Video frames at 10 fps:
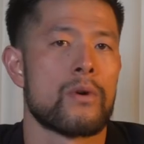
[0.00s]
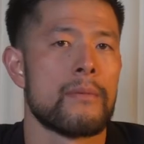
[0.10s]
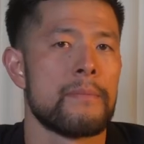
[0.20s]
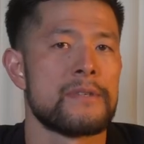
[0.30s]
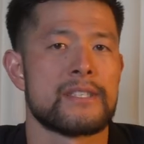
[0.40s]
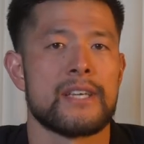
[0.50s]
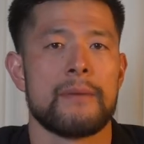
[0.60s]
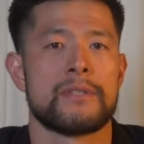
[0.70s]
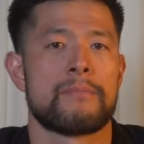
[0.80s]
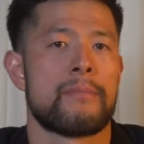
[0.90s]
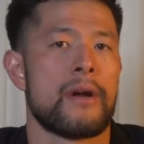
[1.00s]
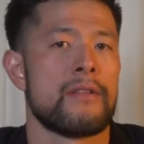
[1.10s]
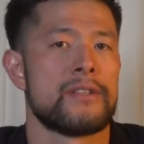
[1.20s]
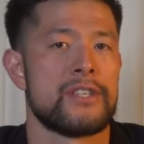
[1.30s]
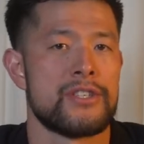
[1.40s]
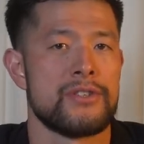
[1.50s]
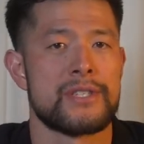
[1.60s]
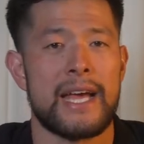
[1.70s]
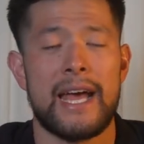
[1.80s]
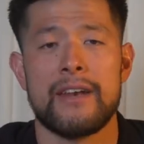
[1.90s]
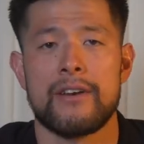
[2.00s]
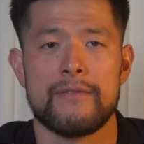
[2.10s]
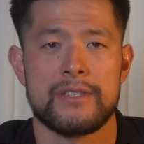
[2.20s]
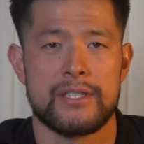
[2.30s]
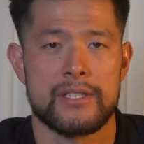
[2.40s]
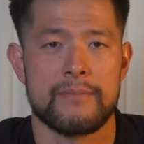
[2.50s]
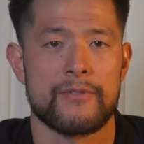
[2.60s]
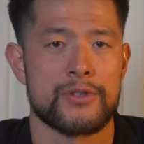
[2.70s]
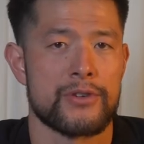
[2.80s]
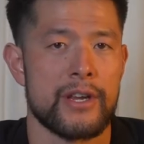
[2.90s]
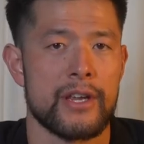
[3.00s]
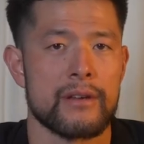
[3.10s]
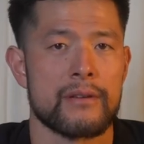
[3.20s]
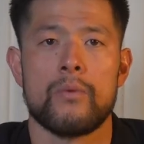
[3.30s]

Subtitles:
warm-up is a time to prepare the tissues and nervous system for training.